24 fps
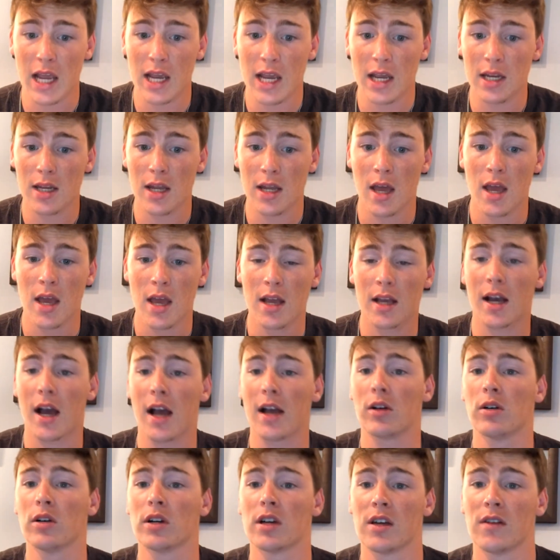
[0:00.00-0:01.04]
and
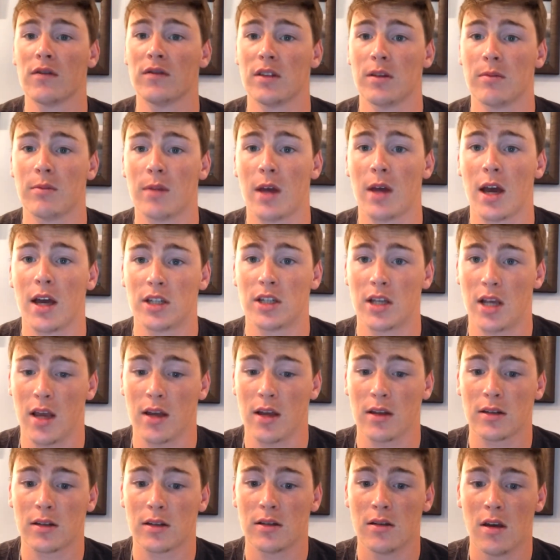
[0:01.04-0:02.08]
Keuchel gives them that
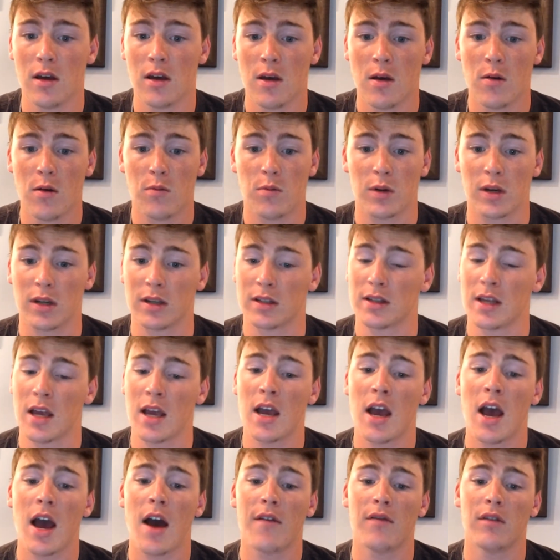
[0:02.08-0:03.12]
chance because
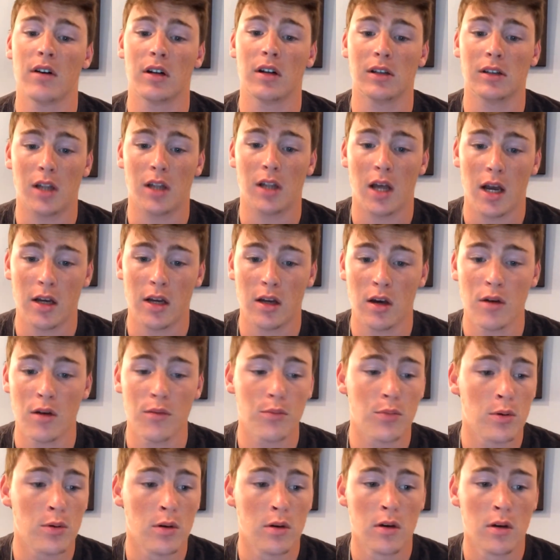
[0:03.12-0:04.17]
they have a
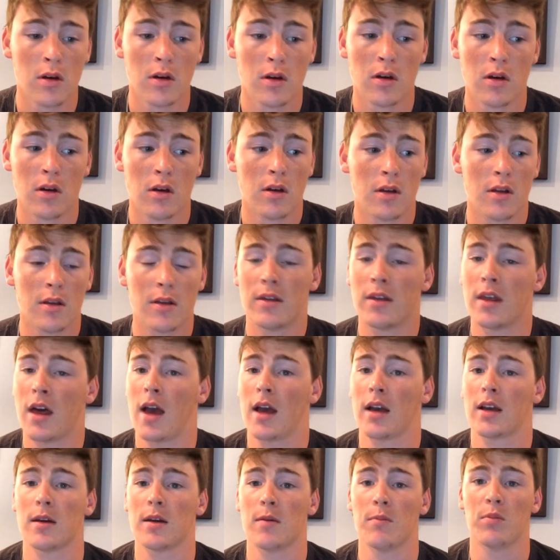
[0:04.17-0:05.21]
lineup
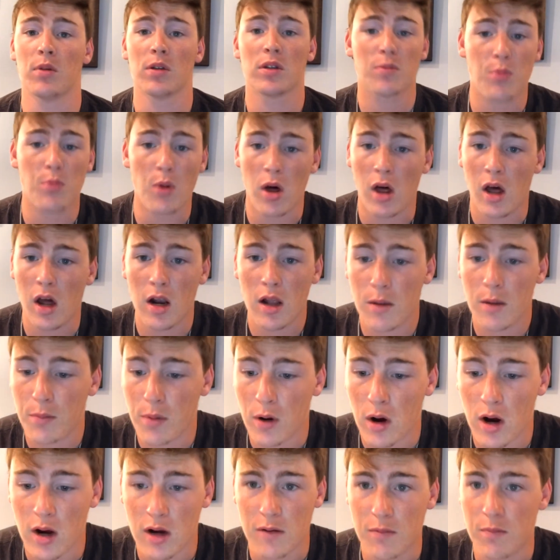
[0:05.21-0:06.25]
that can put the ball out of the
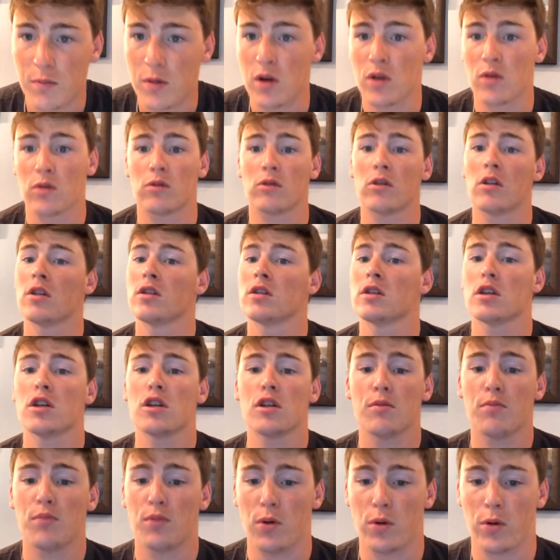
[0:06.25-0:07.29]
park, put runs
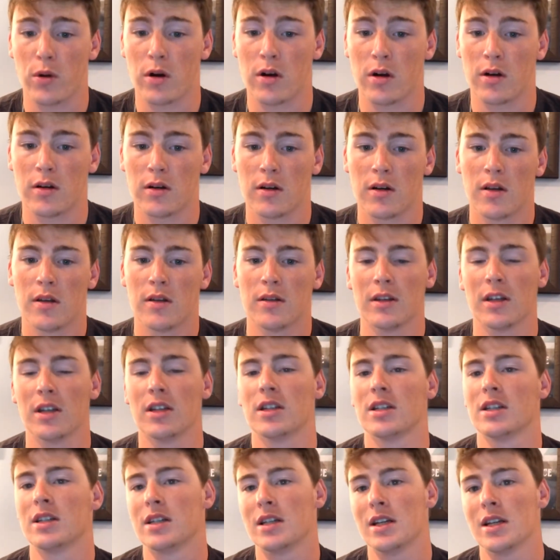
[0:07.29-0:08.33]
on the board.
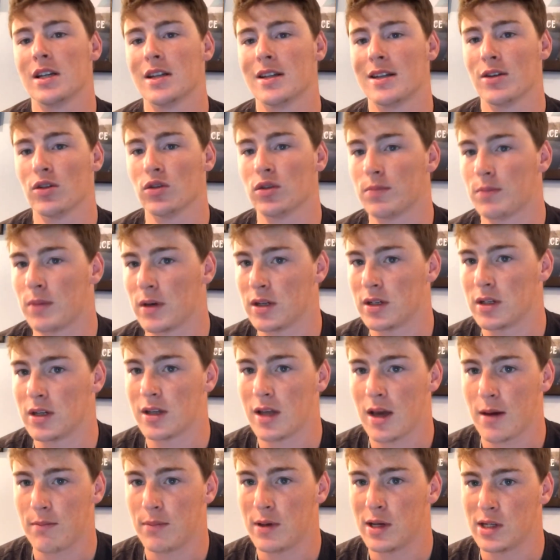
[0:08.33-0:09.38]
They just needed those
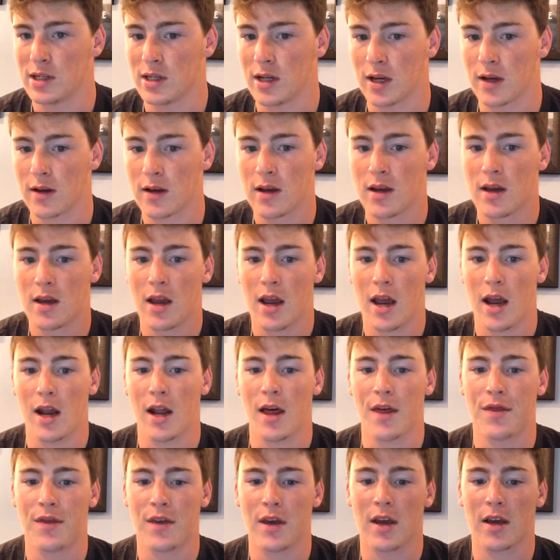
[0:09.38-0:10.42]
pitch that pitching.
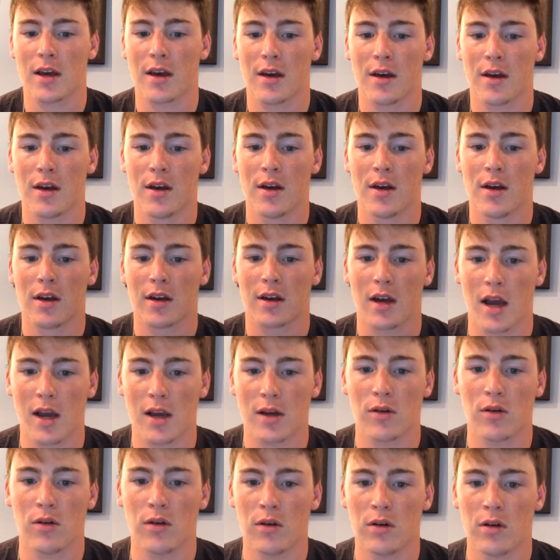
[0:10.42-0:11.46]
And I think
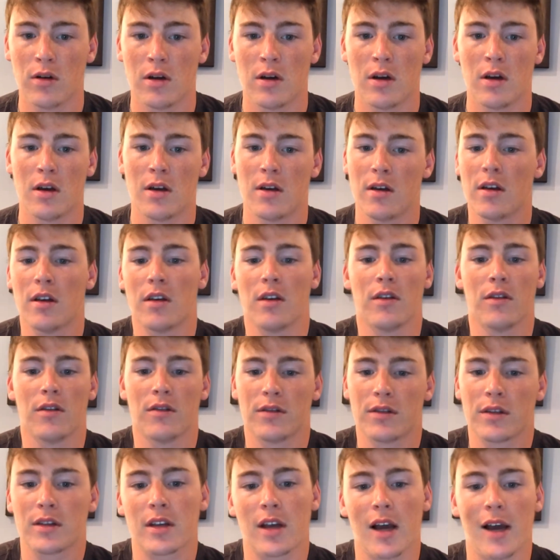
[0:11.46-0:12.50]
Keuchel,
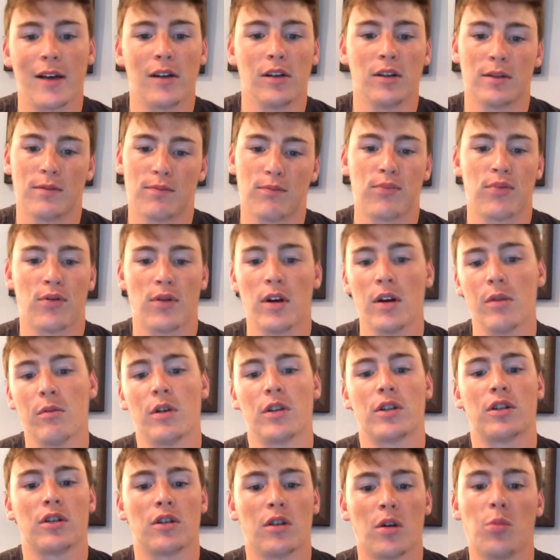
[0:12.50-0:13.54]
Keuchel's pretty
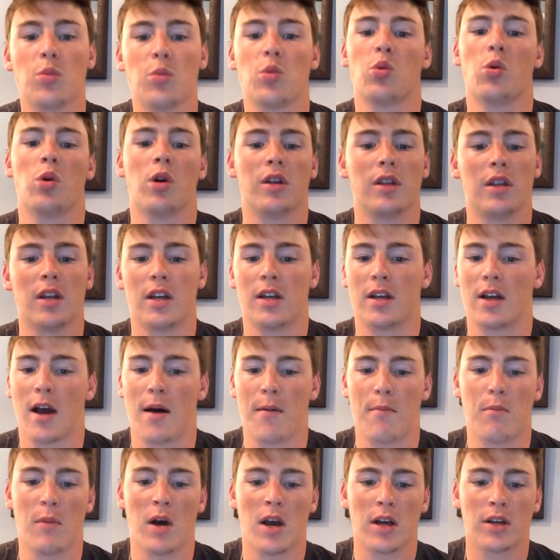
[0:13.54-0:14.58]
much your number one. Then you
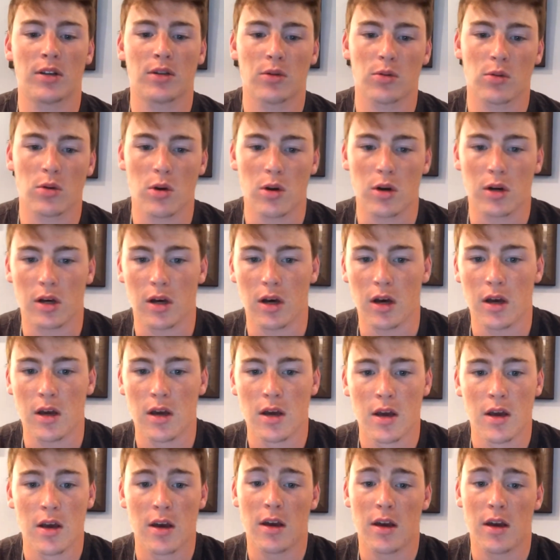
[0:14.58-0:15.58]
got Mike Soroka,